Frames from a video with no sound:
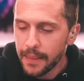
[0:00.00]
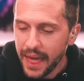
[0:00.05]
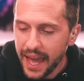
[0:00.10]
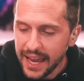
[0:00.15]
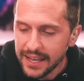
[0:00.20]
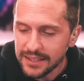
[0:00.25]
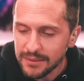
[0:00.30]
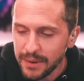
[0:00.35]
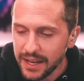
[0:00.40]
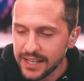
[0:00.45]

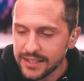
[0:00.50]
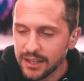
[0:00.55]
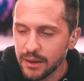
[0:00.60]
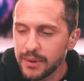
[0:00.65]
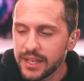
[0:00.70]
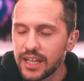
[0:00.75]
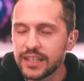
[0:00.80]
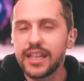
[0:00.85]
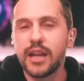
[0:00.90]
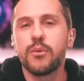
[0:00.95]
I had somebody tell
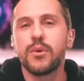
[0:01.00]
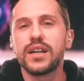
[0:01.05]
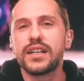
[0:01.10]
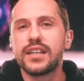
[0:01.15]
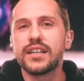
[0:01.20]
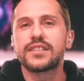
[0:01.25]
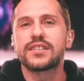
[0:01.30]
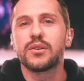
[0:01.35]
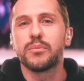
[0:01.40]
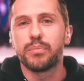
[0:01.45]
me that they were
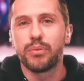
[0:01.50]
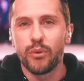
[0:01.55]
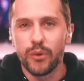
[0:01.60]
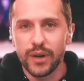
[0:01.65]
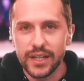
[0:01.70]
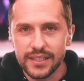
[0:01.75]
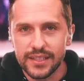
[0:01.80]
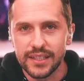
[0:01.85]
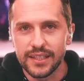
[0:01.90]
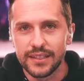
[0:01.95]

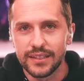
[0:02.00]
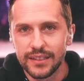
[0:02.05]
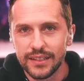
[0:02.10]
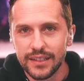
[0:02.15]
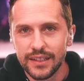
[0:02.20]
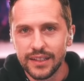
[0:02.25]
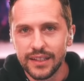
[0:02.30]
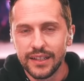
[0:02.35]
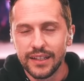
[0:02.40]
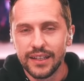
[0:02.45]
disappointed
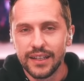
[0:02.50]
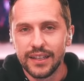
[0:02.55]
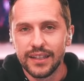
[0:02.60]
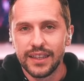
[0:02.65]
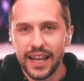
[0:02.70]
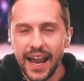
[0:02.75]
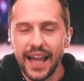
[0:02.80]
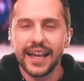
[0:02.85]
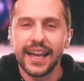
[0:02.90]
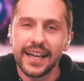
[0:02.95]

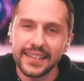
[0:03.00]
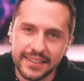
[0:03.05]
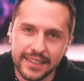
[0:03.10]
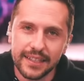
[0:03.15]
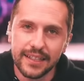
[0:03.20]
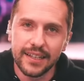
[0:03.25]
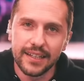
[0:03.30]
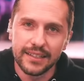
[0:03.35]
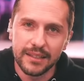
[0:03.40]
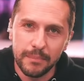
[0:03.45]
that I got
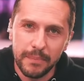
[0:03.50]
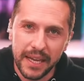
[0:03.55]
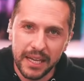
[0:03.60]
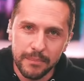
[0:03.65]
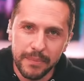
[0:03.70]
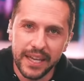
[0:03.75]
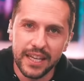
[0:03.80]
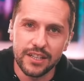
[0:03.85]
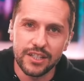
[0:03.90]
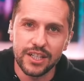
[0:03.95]
the the
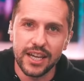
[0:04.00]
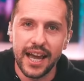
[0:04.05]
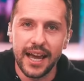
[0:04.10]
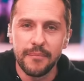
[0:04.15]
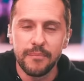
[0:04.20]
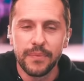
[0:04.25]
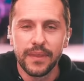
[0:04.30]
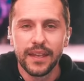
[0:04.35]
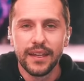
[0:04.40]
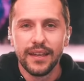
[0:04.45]
bang bang shot.